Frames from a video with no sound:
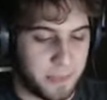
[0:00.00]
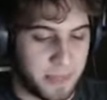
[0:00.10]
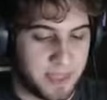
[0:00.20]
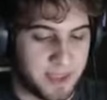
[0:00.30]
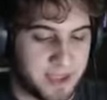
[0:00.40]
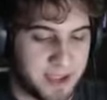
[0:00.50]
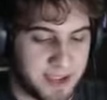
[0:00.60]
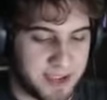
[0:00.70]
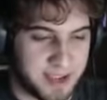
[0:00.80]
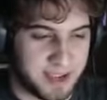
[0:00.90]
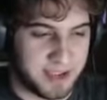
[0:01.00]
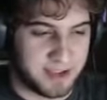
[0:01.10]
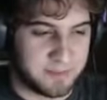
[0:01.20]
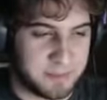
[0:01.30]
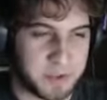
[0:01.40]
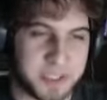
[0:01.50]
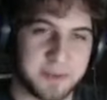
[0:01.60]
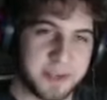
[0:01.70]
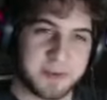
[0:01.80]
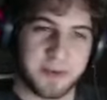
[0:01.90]
I posted a
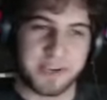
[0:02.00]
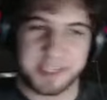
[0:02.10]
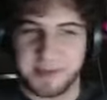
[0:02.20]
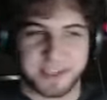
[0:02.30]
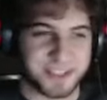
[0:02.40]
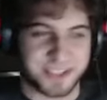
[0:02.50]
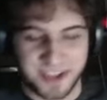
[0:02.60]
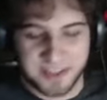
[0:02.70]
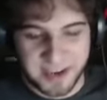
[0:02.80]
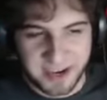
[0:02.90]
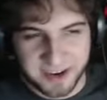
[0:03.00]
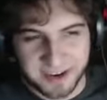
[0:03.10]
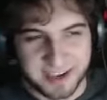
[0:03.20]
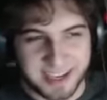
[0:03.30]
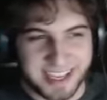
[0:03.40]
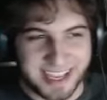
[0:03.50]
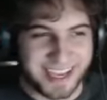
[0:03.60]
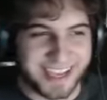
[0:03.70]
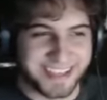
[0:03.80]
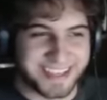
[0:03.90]
bunch of my friends' pictures on there,
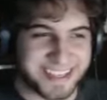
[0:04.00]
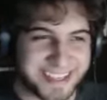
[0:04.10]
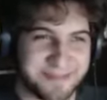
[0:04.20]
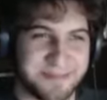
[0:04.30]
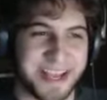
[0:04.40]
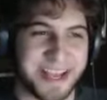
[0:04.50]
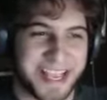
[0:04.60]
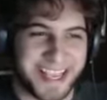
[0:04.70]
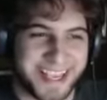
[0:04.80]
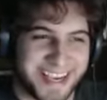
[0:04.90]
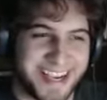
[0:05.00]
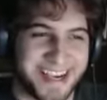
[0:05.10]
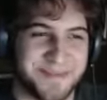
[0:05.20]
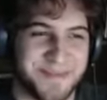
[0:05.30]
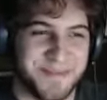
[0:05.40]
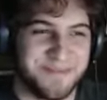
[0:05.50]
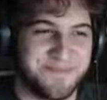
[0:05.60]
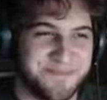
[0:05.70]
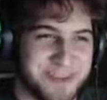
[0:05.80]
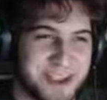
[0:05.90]
and Mike
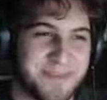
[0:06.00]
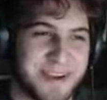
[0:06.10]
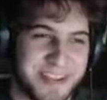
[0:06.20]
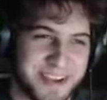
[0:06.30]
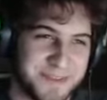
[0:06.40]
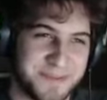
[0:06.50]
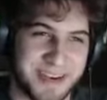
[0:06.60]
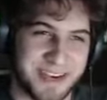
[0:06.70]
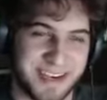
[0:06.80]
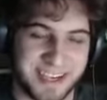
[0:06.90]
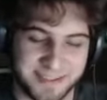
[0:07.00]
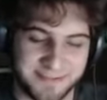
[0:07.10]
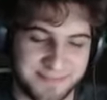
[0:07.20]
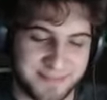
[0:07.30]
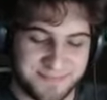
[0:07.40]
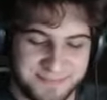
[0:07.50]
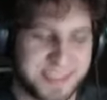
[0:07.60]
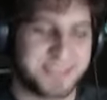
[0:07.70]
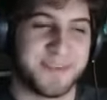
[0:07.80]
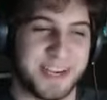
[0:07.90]
found out when his
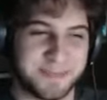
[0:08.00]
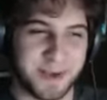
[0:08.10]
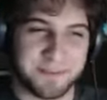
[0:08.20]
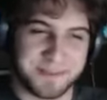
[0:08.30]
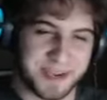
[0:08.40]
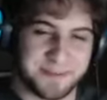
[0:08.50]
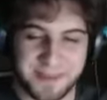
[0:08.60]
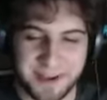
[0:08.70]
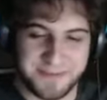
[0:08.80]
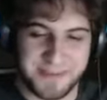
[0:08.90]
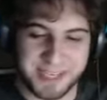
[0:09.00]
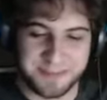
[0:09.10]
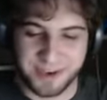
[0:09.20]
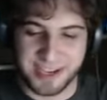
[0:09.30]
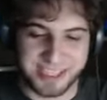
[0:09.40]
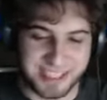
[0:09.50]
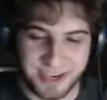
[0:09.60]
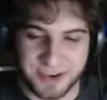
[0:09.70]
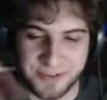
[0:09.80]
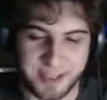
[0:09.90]
face popped up on Facebook as the
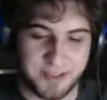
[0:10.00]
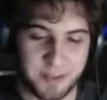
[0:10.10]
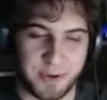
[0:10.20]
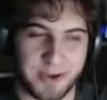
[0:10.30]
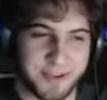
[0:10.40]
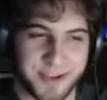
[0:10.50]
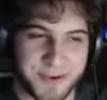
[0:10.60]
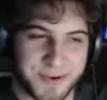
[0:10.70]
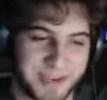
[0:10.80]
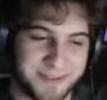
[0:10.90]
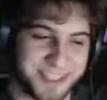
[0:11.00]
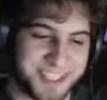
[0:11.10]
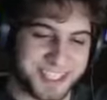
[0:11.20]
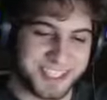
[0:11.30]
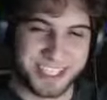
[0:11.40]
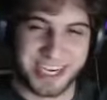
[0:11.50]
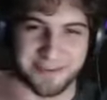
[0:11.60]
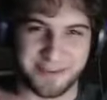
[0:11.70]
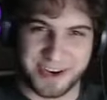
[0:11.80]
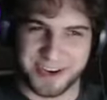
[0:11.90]
preview, and it was just
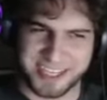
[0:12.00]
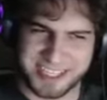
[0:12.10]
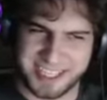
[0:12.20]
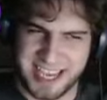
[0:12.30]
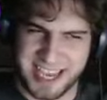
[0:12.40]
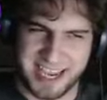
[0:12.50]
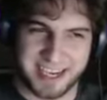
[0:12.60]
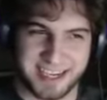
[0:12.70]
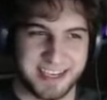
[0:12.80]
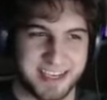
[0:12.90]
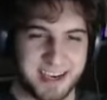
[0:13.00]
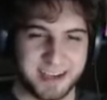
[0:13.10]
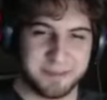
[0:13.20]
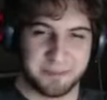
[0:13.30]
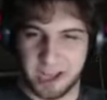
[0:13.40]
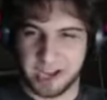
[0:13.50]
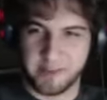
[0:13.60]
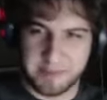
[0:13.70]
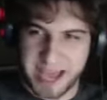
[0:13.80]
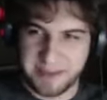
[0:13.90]
chickenfucker.ca, blog of a
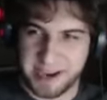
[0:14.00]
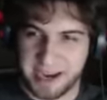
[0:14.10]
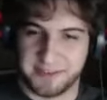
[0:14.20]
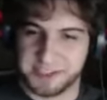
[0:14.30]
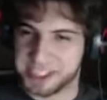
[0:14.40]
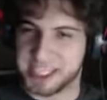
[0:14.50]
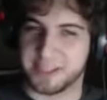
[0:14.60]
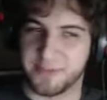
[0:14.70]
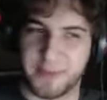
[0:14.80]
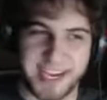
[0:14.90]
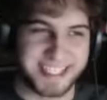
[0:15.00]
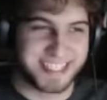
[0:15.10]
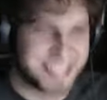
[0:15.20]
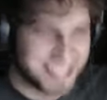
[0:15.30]
madman, and it was just his face.